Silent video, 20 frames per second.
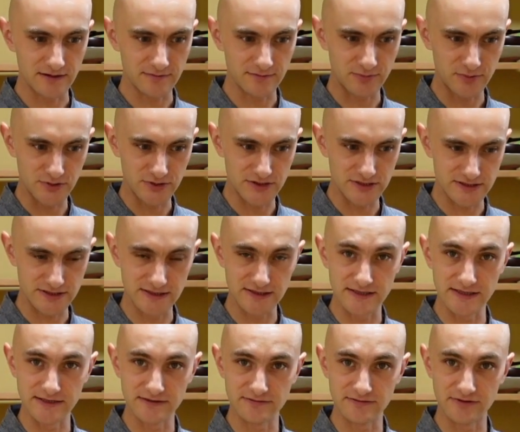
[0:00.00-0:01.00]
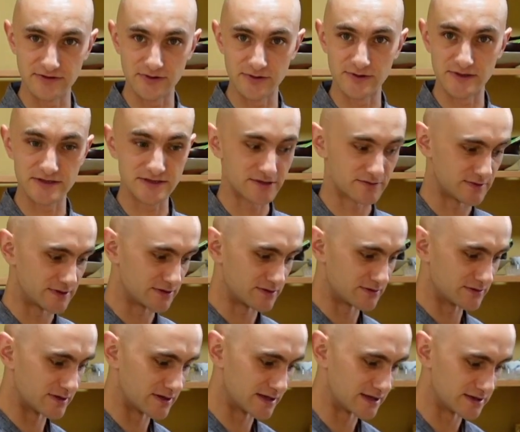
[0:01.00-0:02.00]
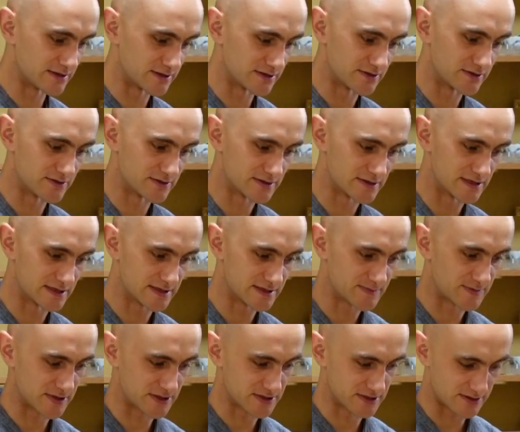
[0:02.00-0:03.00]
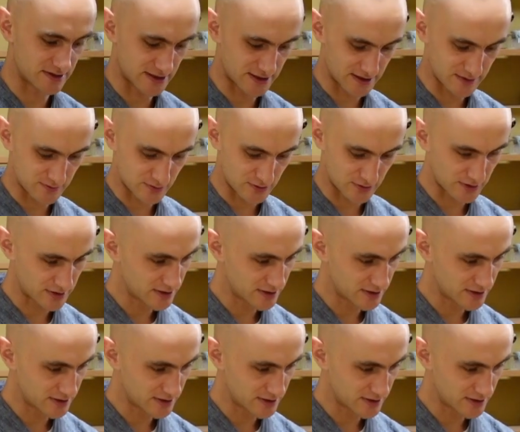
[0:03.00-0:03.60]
pushes the tea through, and so we don't need to use the spatula anymore.